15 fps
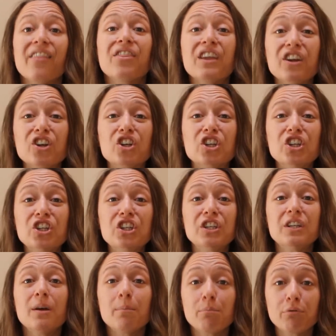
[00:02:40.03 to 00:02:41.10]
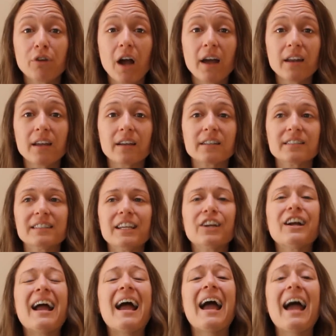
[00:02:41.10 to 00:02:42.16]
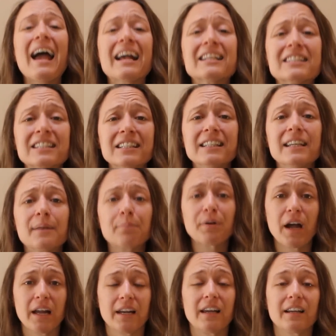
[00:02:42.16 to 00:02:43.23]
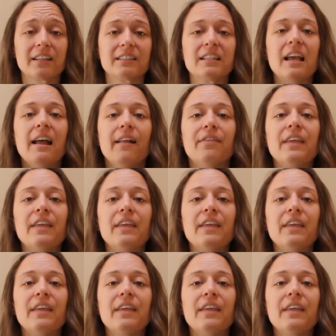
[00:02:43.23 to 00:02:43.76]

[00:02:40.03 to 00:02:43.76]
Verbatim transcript: They're good products. They're excellent products.